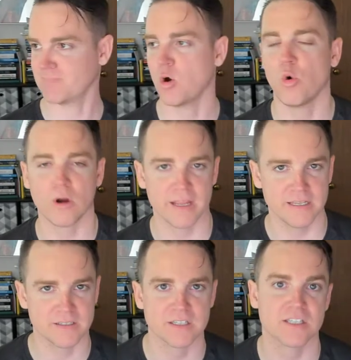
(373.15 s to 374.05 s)

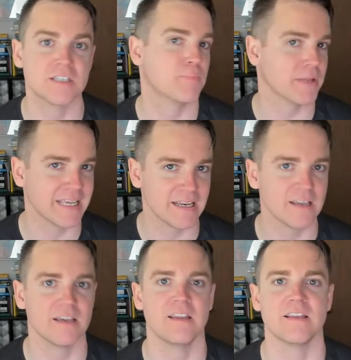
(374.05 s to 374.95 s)
organs,
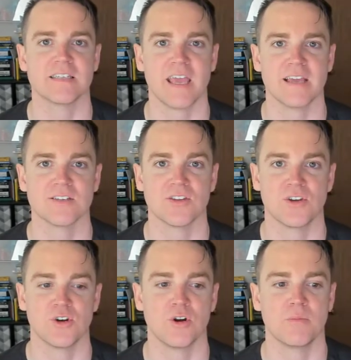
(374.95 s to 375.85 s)
spleen in this case, the
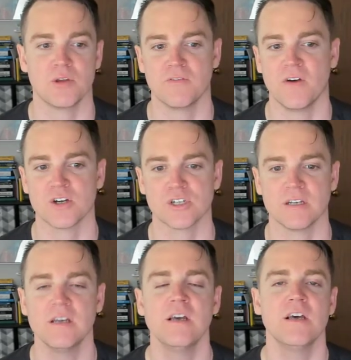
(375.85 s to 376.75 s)
neuroimmune
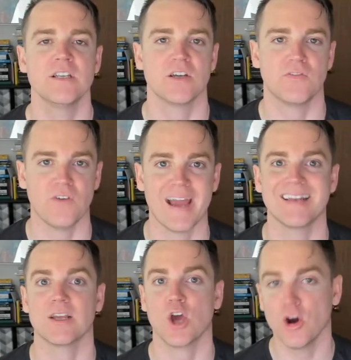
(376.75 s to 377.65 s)
function, to
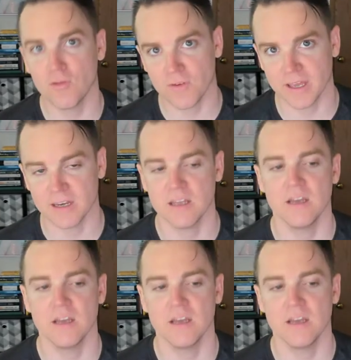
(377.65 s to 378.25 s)
fight COVID.